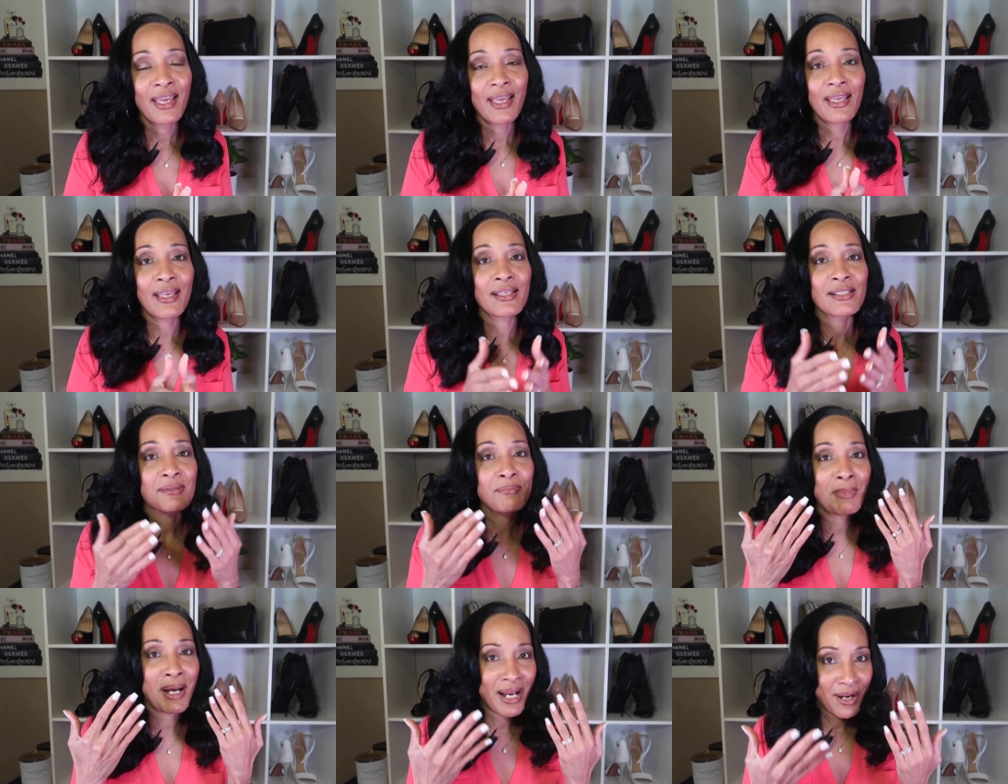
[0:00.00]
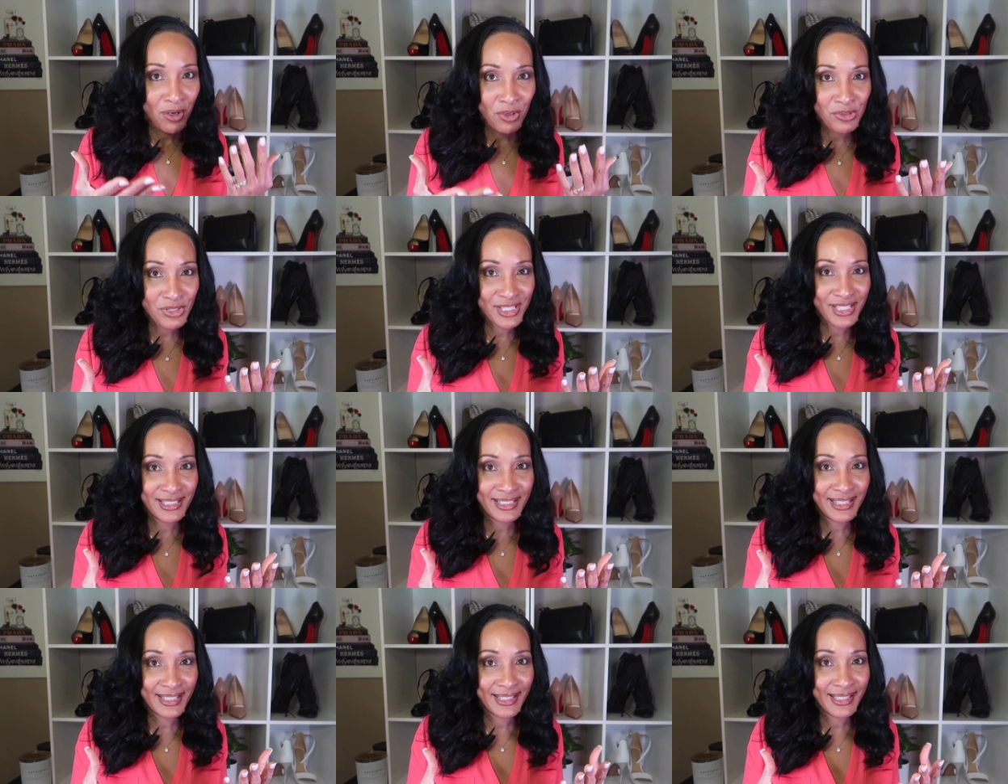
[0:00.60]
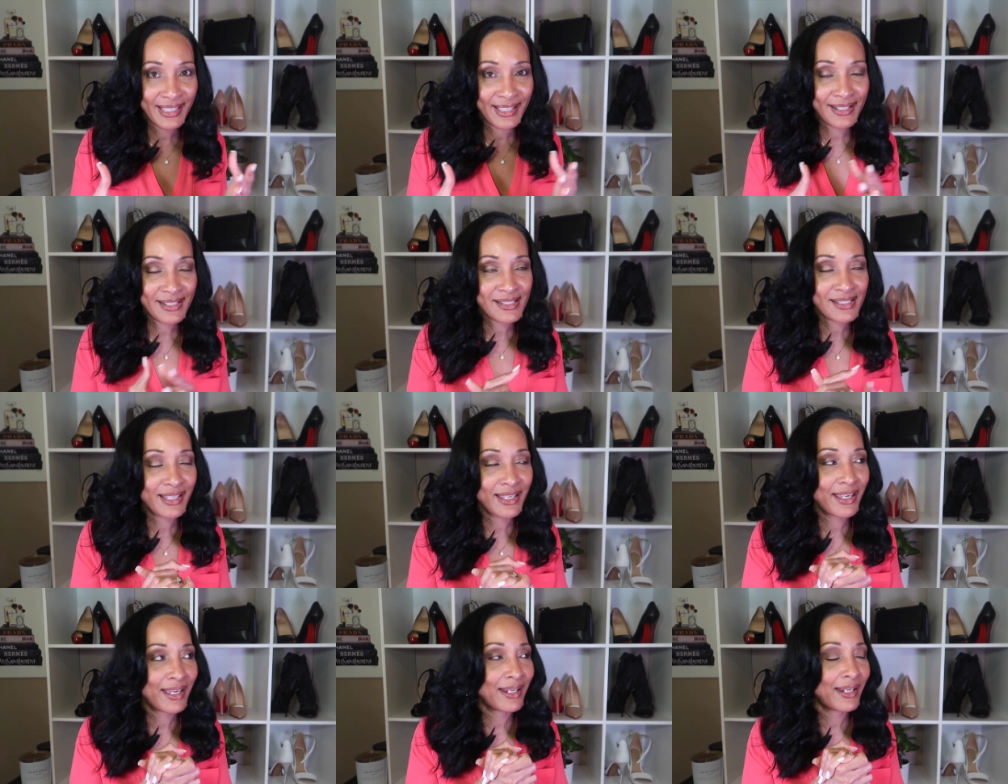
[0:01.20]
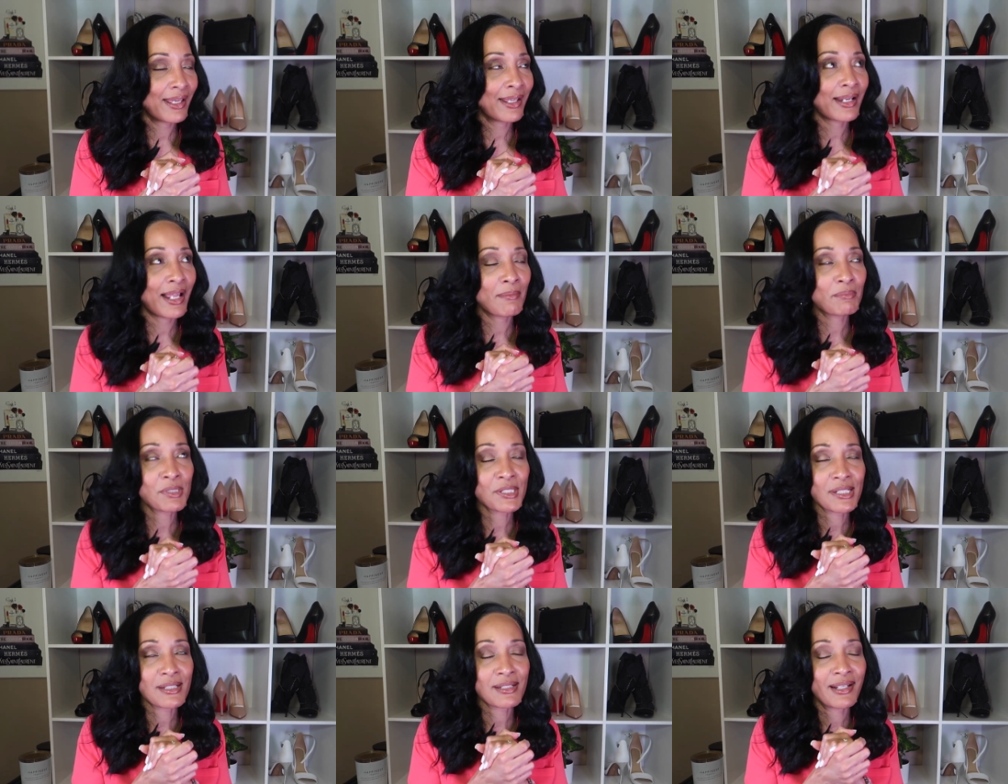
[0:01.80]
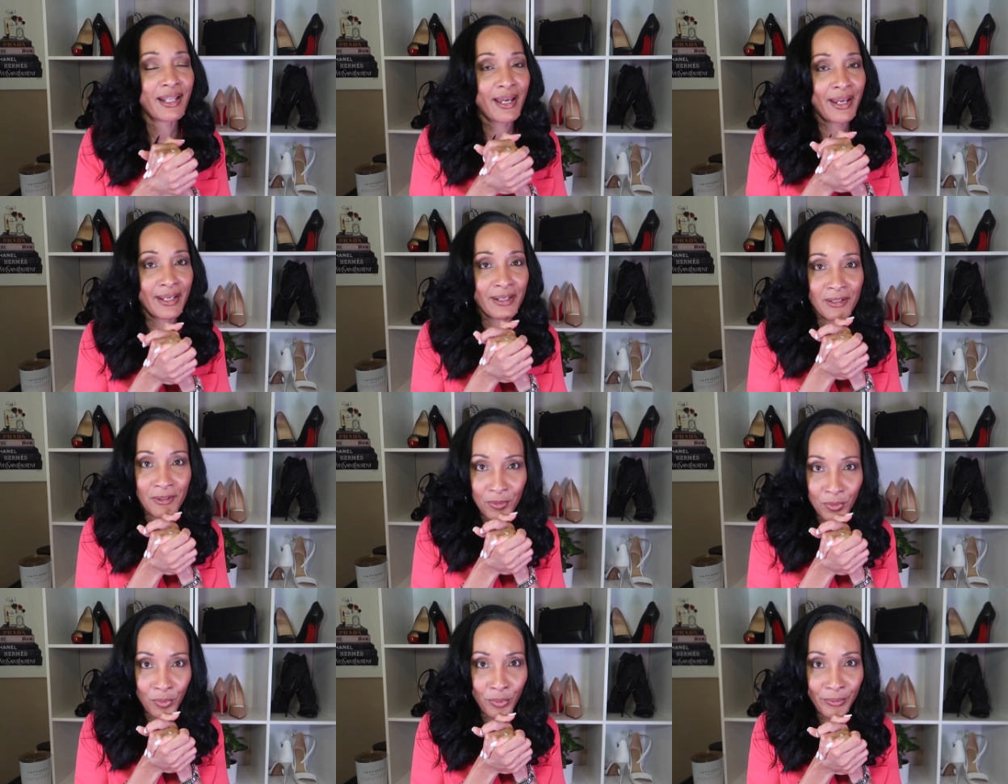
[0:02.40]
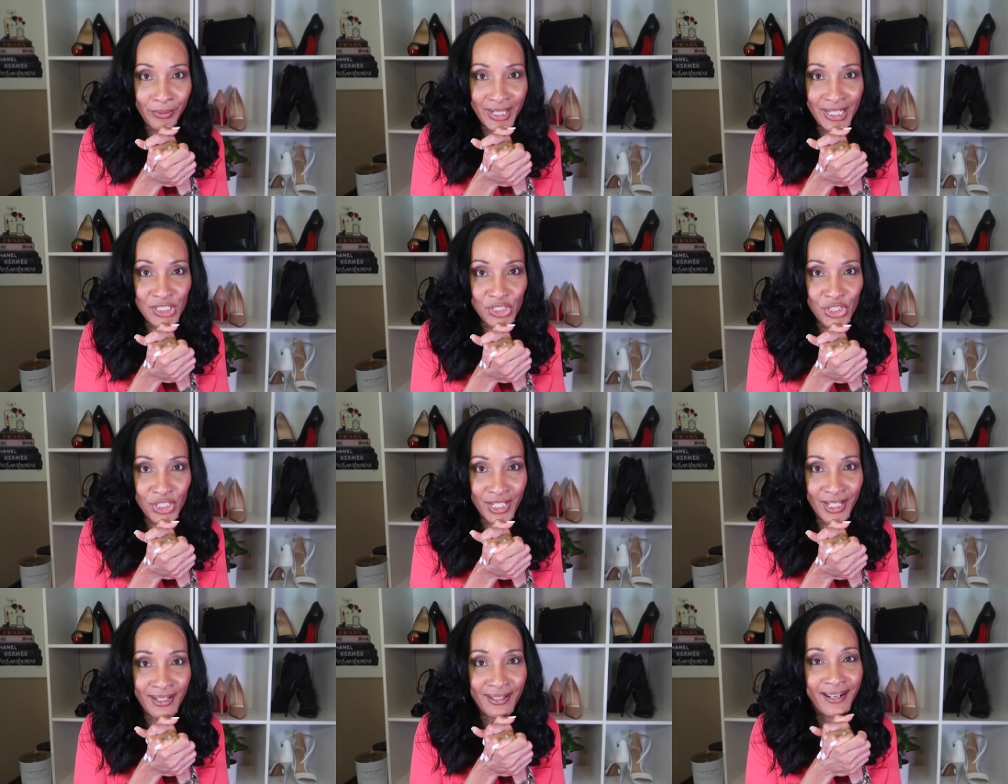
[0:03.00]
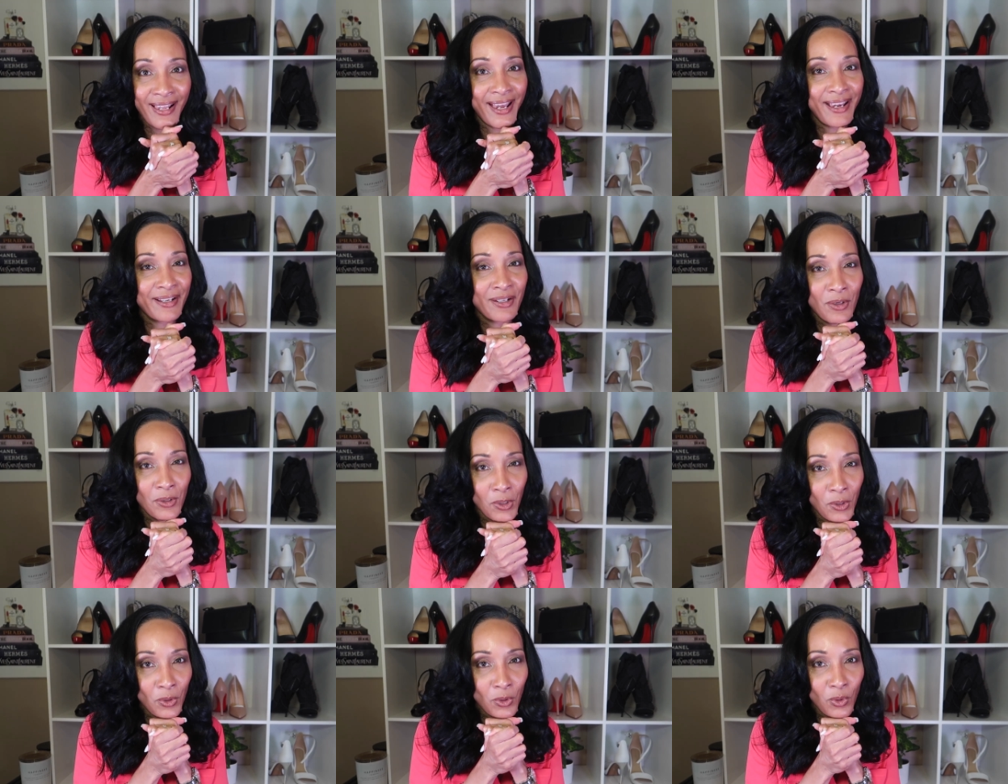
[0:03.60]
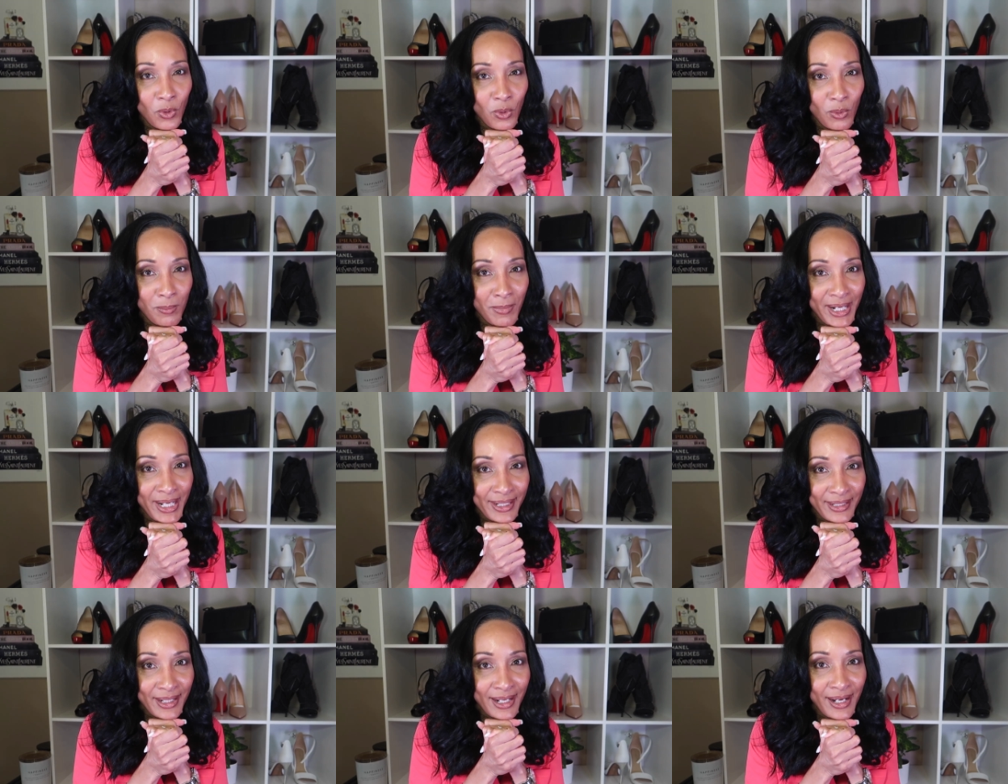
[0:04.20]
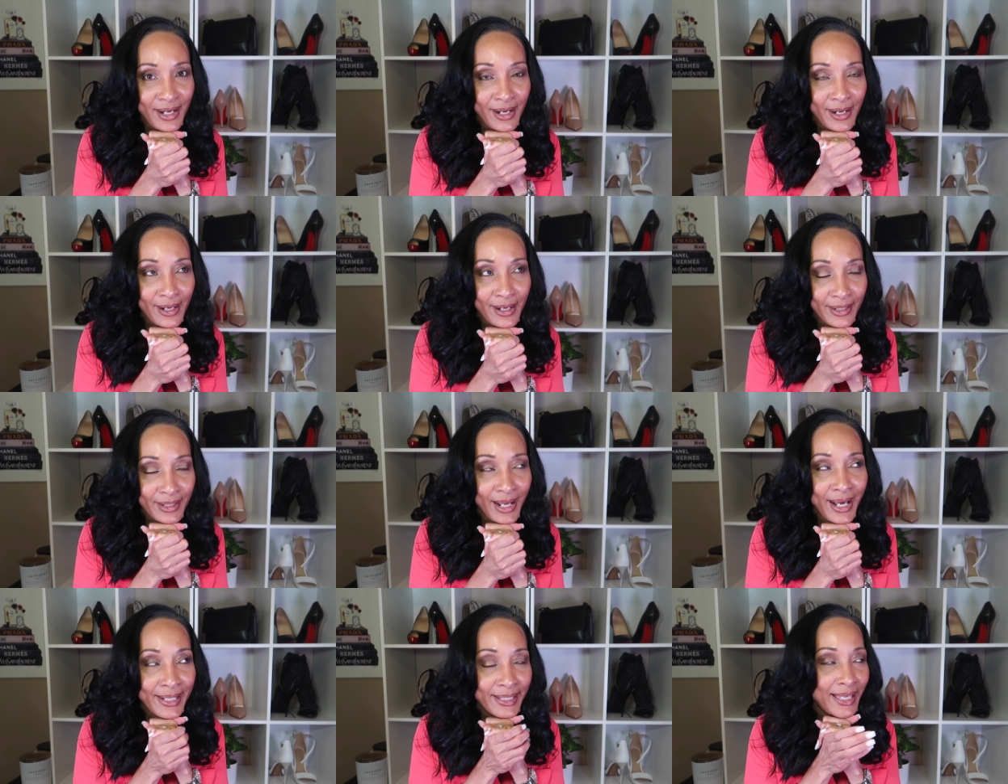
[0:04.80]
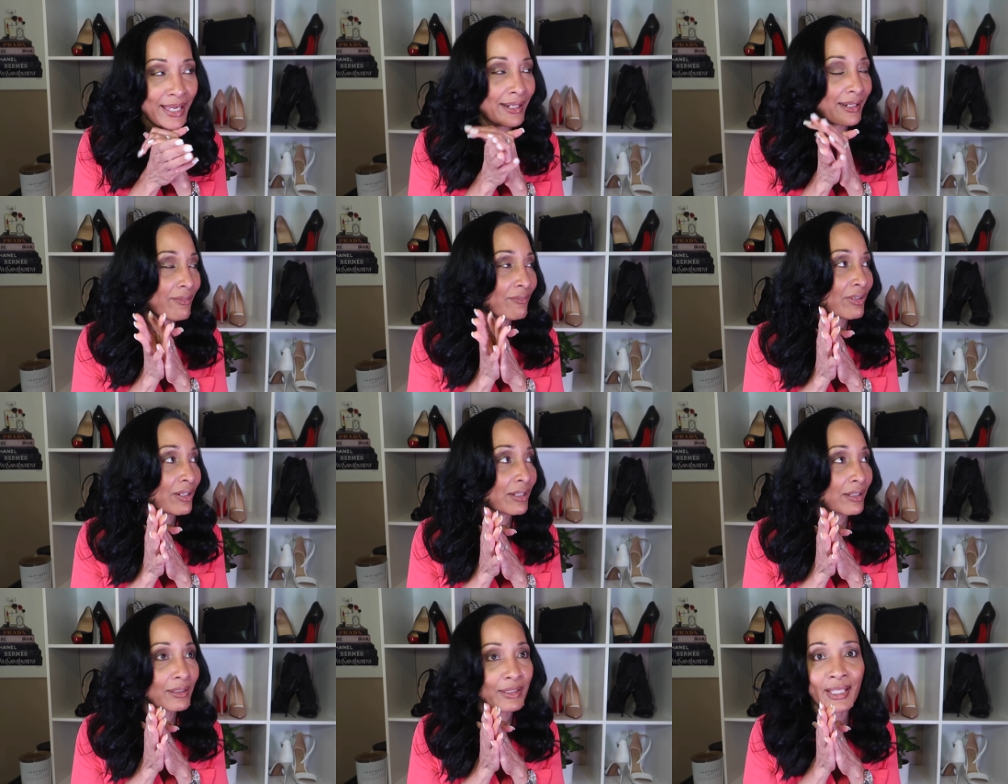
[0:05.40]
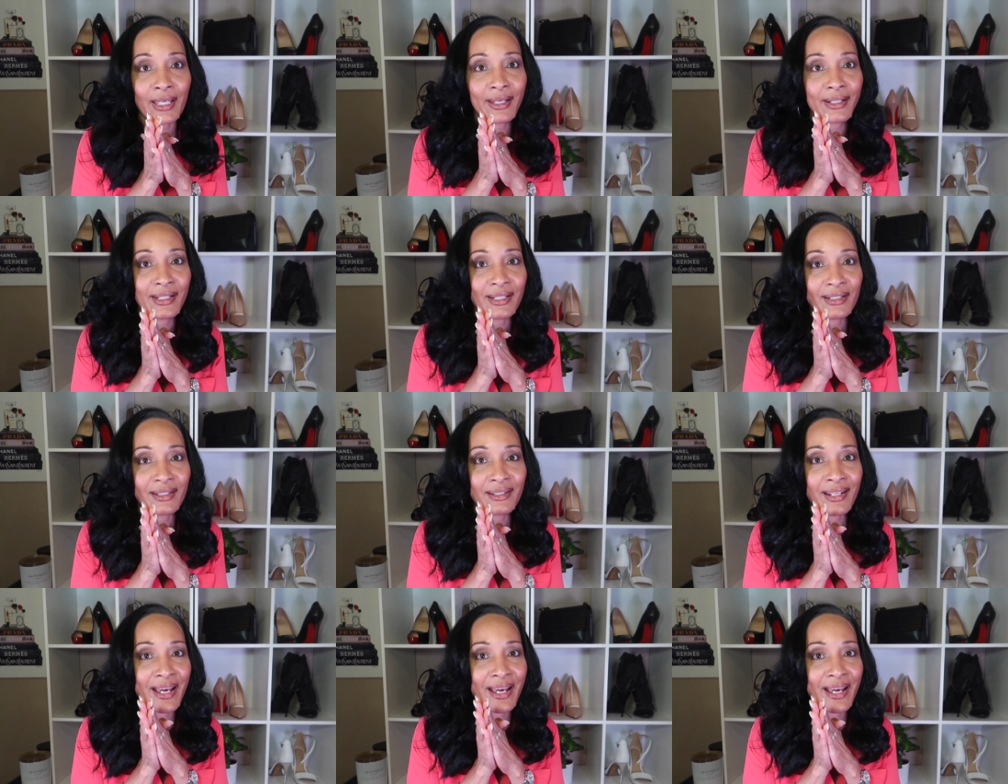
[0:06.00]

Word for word: It's my OCD kicks in and I'm just like cringing, like, oh my God, I can't even look at it.